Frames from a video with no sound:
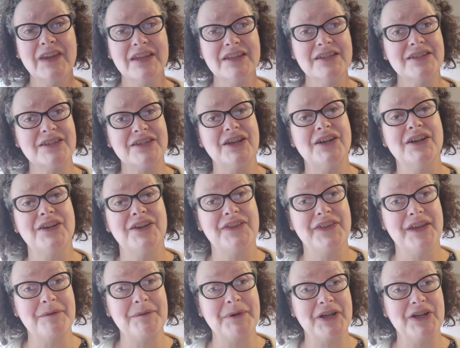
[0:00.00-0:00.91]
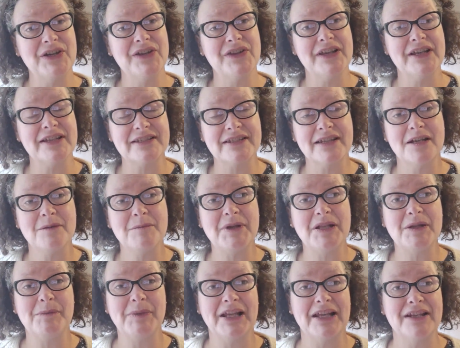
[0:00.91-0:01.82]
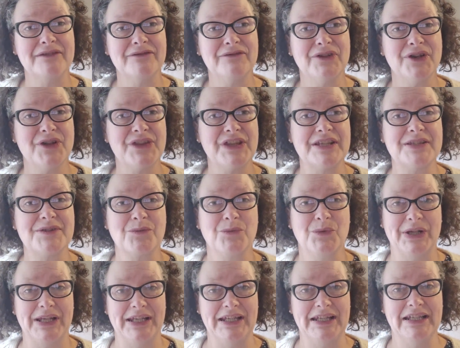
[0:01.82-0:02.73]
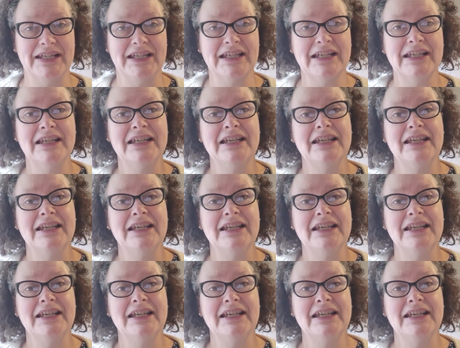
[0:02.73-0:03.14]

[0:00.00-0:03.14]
So there we go, that's our meal plan for this week.